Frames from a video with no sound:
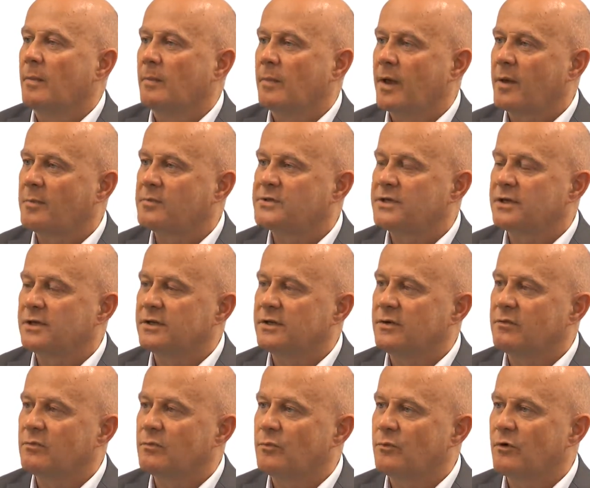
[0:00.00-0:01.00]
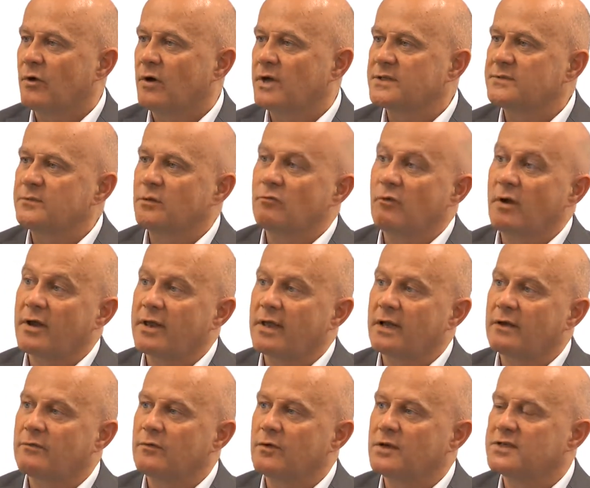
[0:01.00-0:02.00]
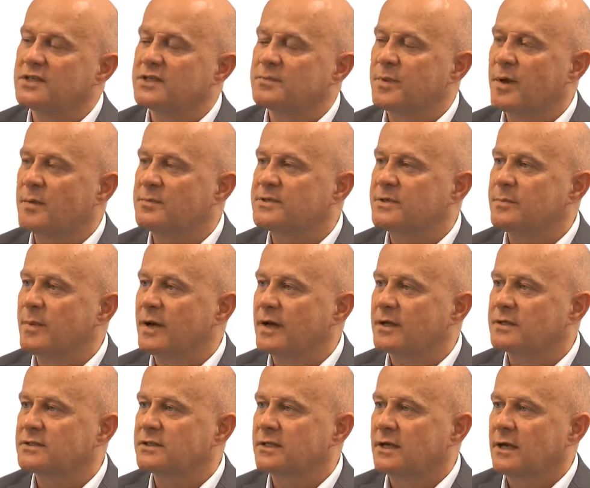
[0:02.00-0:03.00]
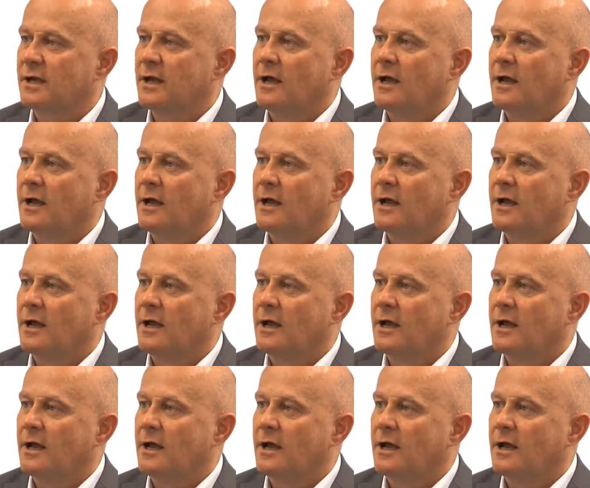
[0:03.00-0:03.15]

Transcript: Pepsi at different price for regular versus Pepsi Max.